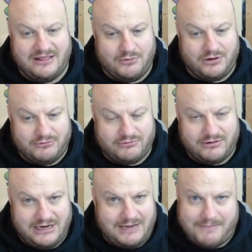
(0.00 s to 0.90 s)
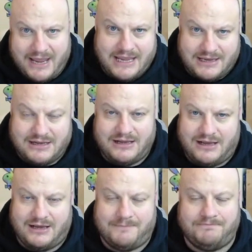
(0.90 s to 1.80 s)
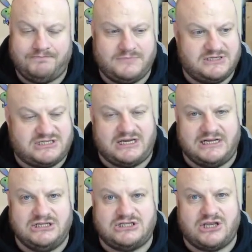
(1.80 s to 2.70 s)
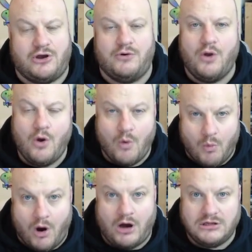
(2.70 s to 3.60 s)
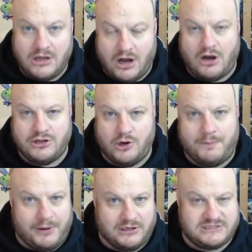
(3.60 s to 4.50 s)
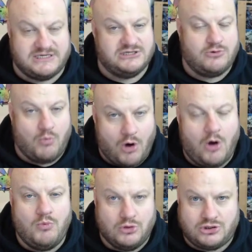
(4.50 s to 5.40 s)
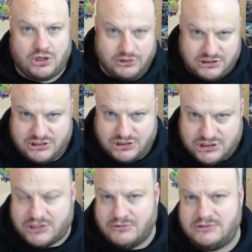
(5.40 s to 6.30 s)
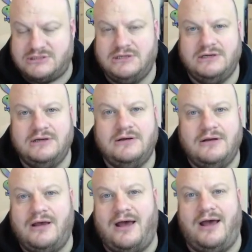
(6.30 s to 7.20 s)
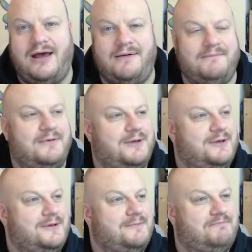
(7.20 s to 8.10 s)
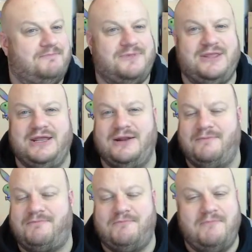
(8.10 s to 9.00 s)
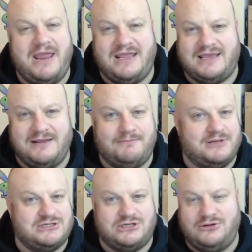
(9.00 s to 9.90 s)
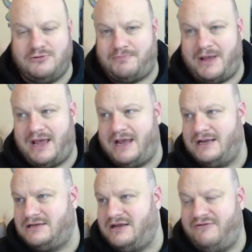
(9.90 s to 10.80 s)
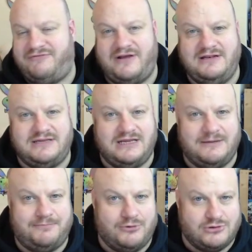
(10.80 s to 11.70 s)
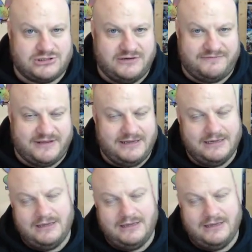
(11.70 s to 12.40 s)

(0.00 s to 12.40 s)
They want to really make um, set in stone what are your policies? What would constitute um, you know, making Blizzard look bad, offending a portion of the.